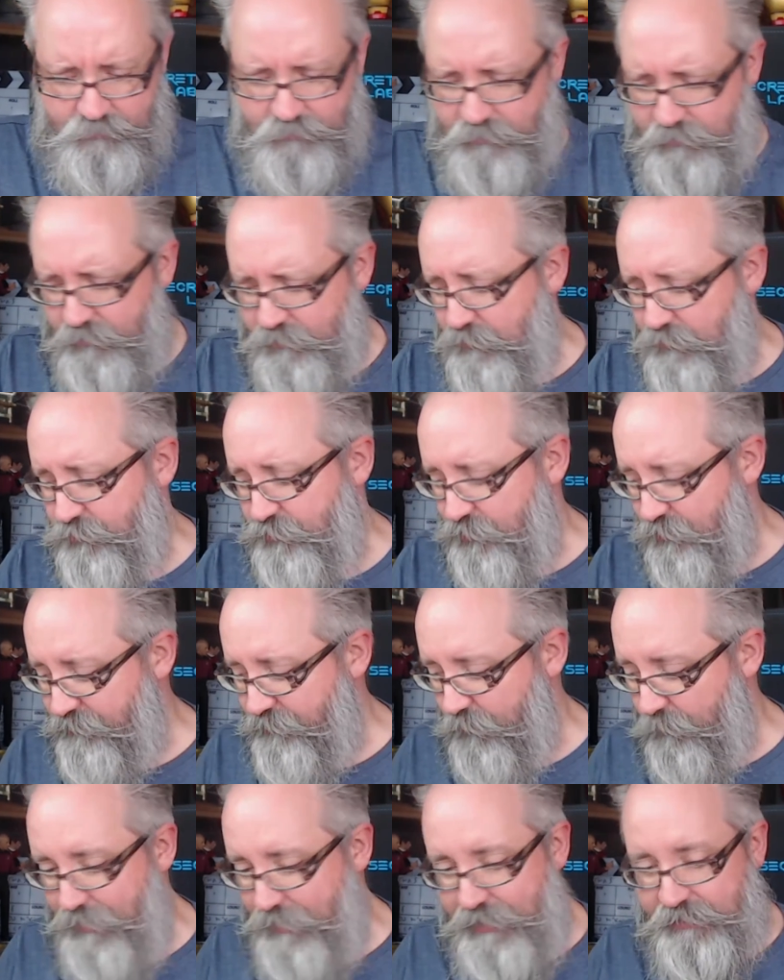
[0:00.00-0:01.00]
Because I was so
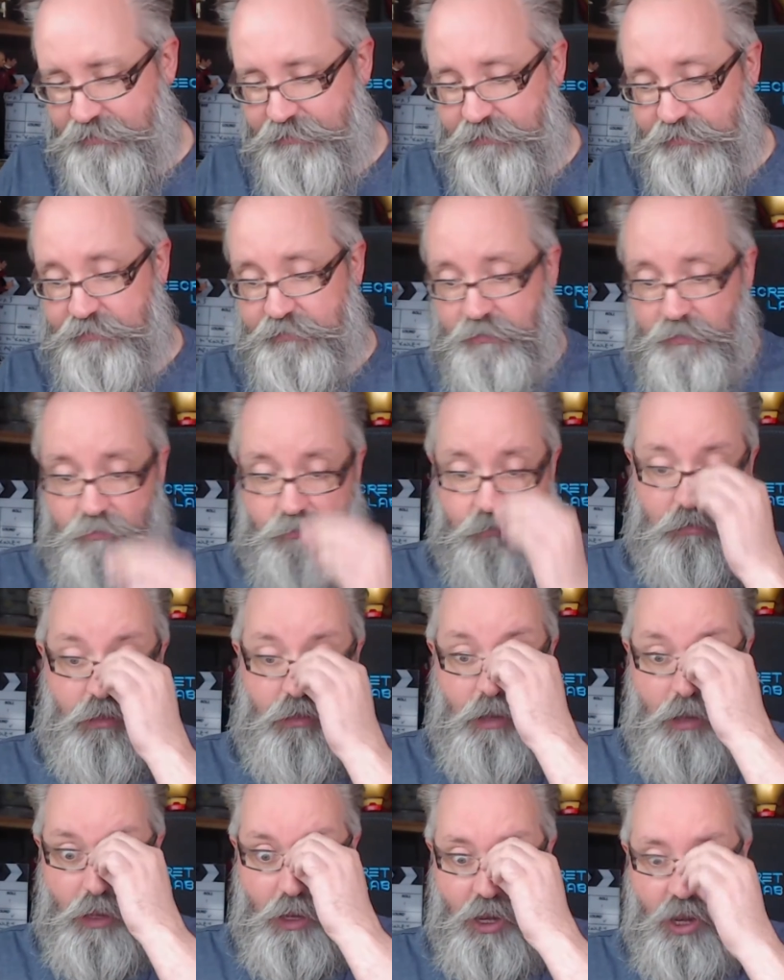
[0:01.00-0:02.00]
far behind, there's
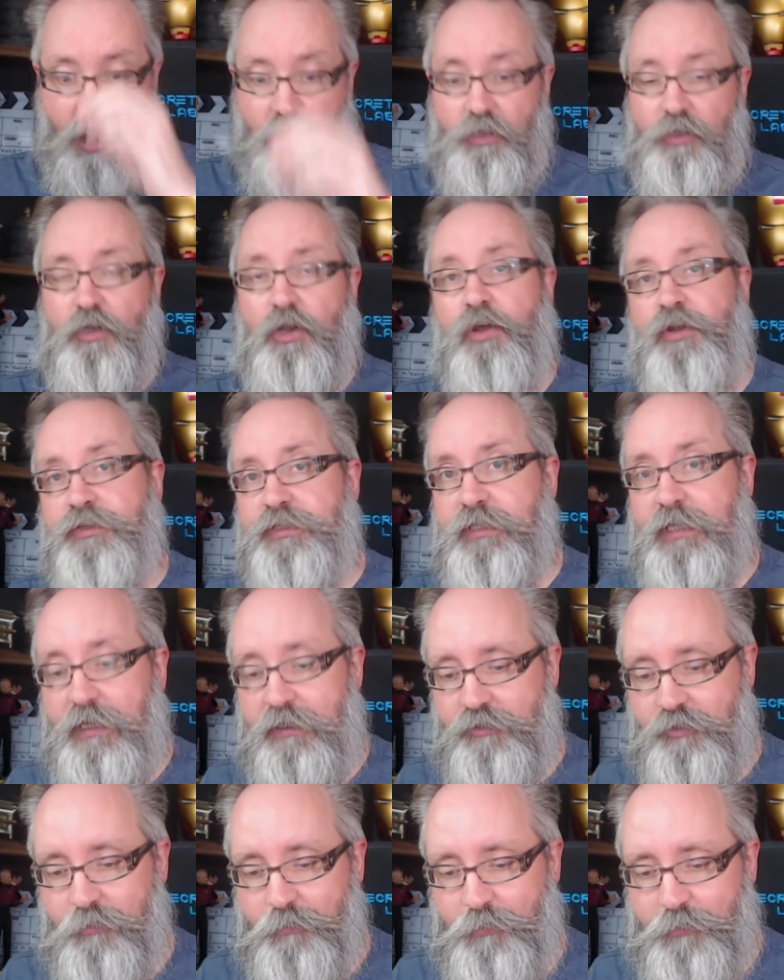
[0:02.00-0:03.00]
a lot to
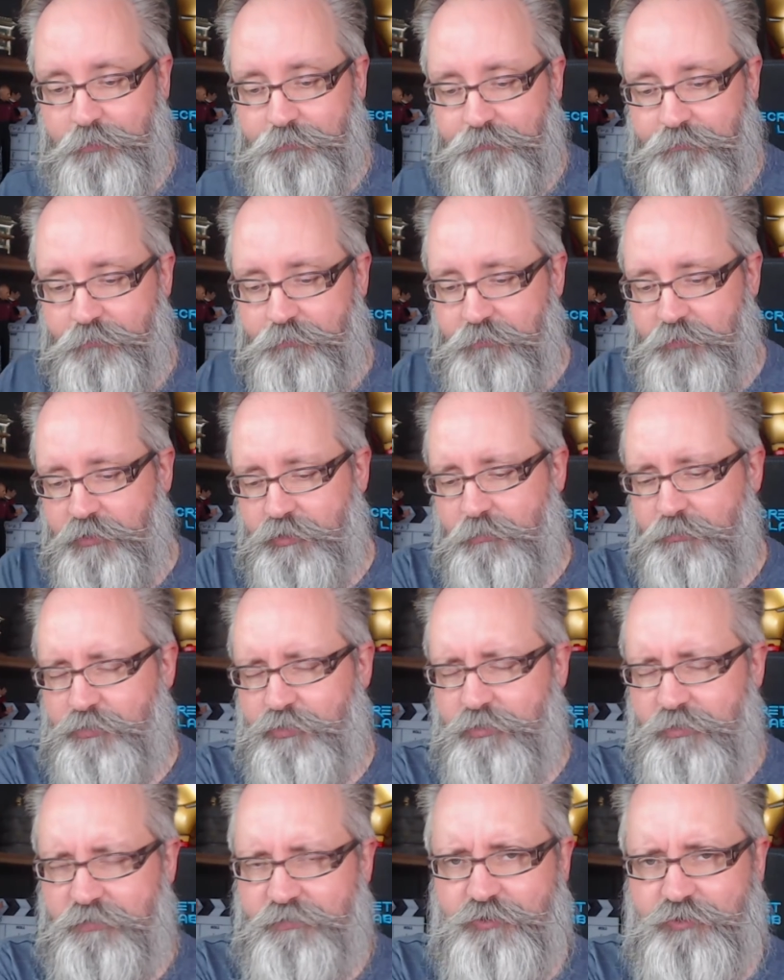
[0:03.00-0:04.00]
catch up on. So I'm
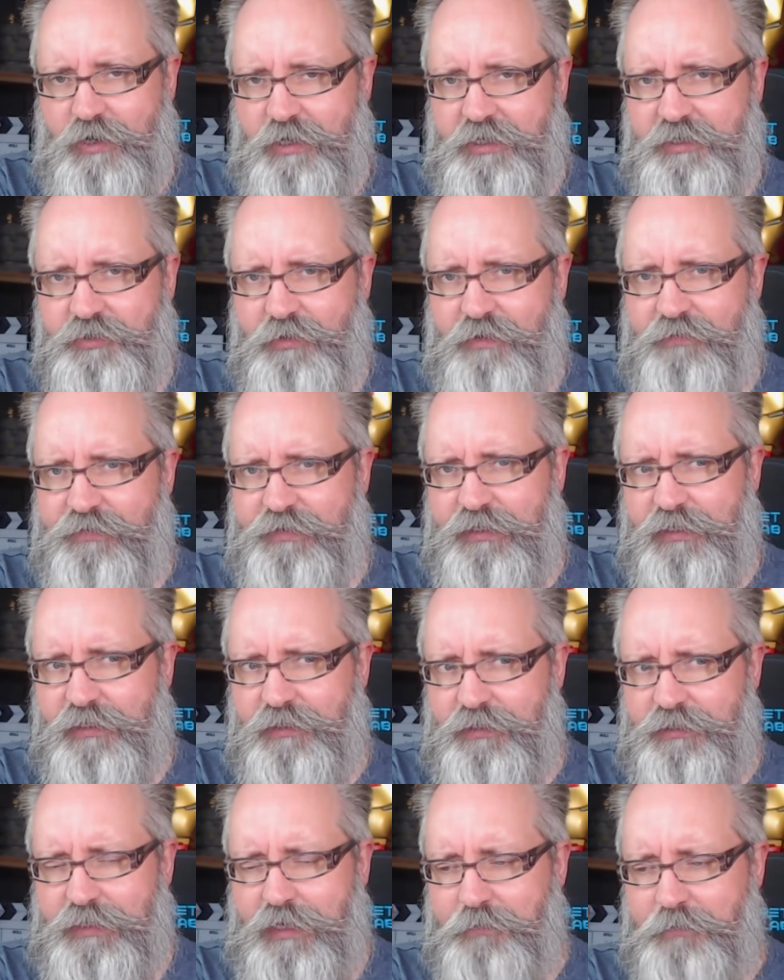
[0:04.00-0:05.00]
sort of trying to do everything at
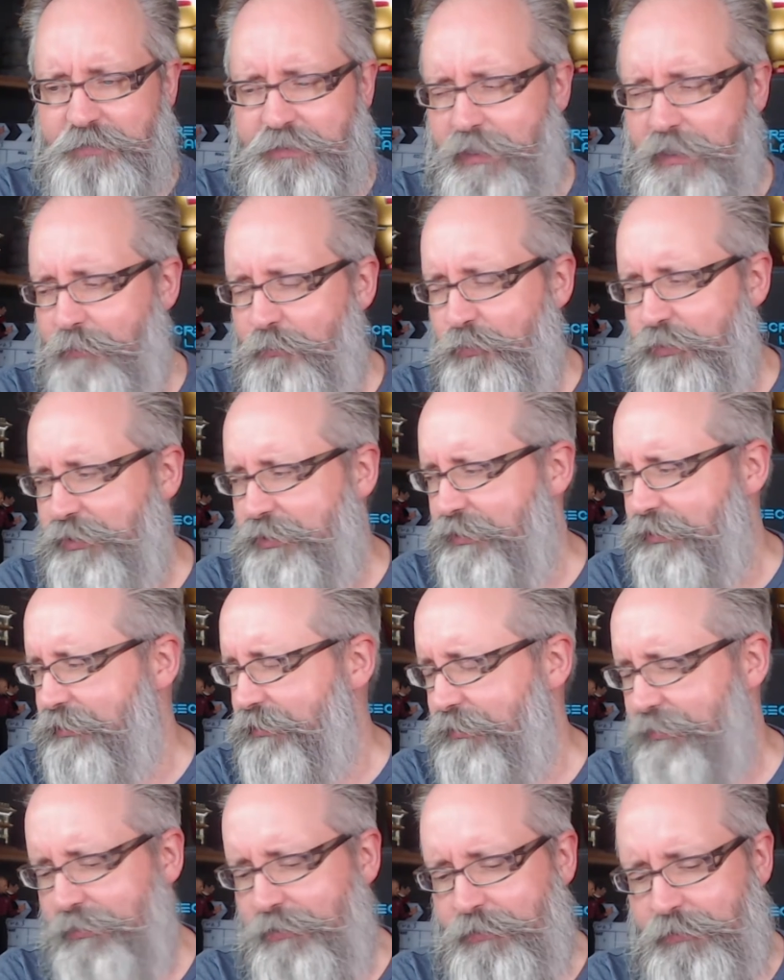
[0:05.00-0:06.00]
the same time, which
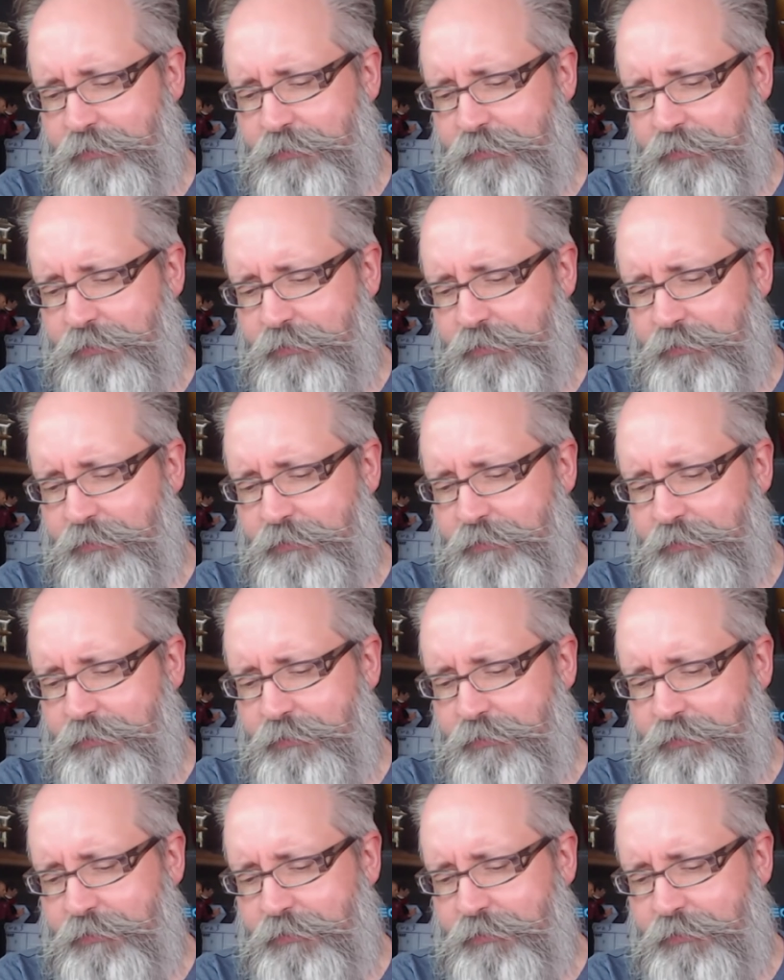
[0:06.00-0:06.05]
is